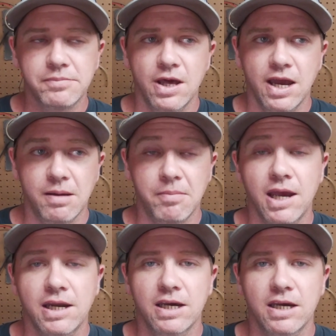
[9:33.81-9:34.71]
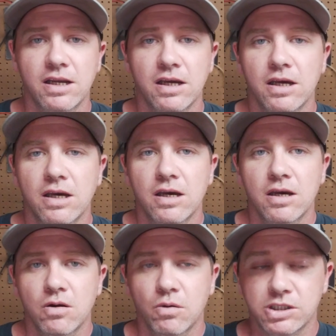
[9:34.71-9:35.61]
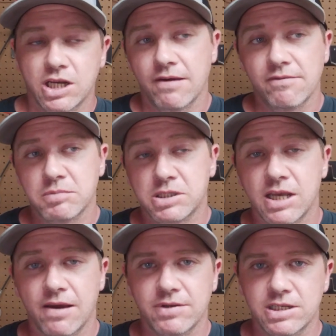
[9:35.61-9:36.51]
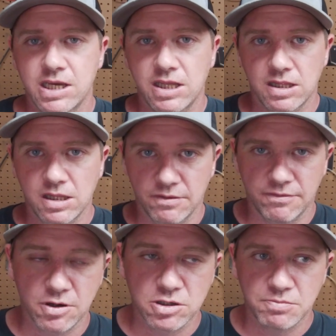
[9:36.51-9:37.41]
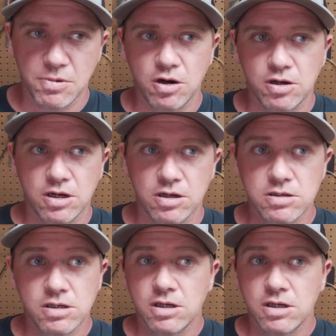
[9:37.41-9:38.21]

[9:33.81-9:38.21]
The AMA did, which gave him 17th in the first moto.